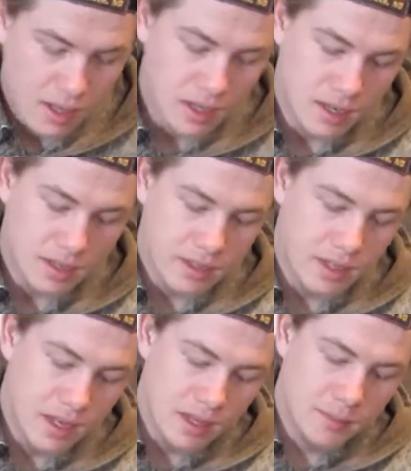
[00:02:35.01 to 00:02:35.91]

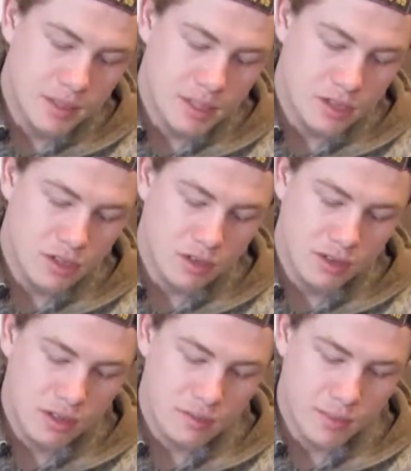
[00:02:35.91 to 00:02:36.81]
And let me just show you
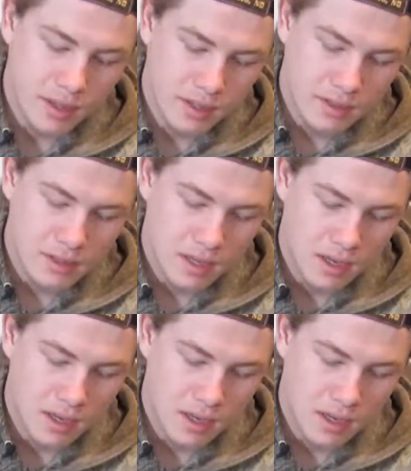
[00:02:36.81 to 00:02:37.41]
these pellets.